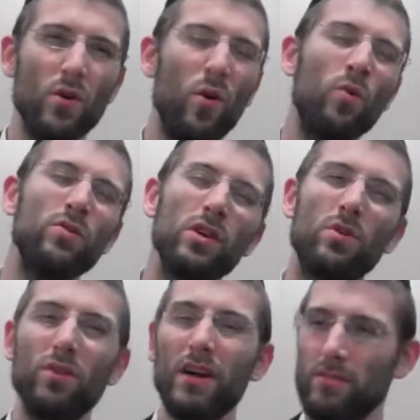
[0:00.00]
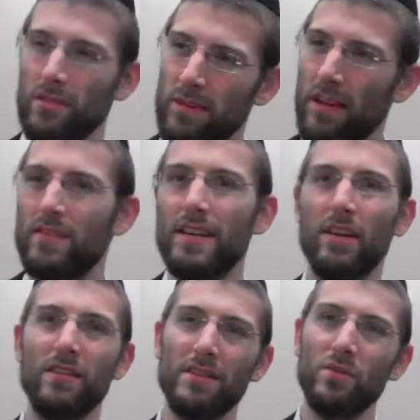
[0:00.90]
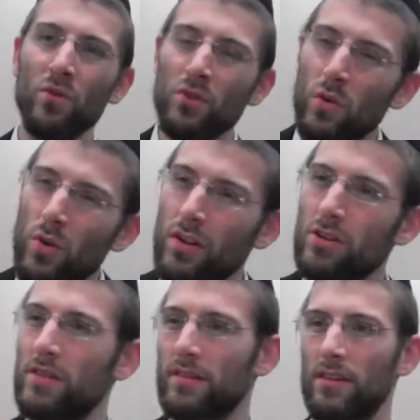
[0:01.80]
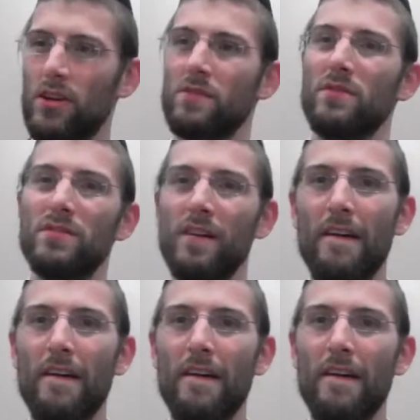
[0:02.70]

only according, I'm just bringing this out, that's only according to Shittas HaTosfos.